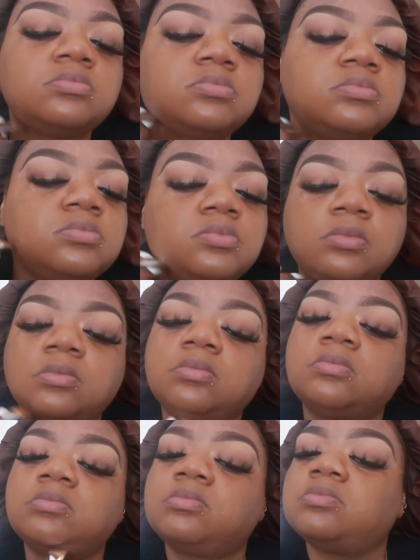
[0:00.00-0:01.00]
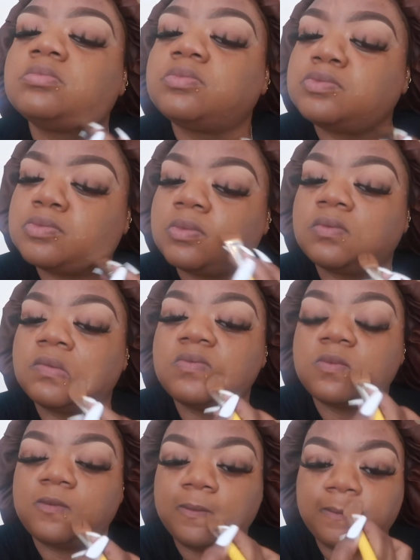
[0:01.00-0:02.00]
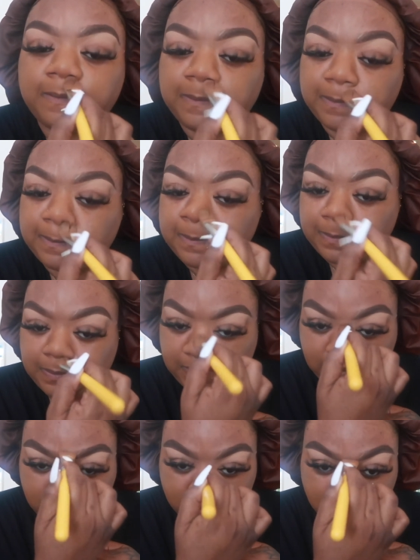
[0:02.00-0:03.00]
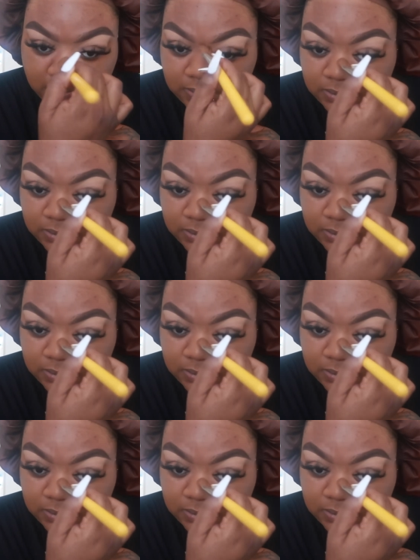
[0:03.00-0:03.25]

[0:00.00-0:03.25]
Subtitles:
go ahead and, you know, try to do it as quick as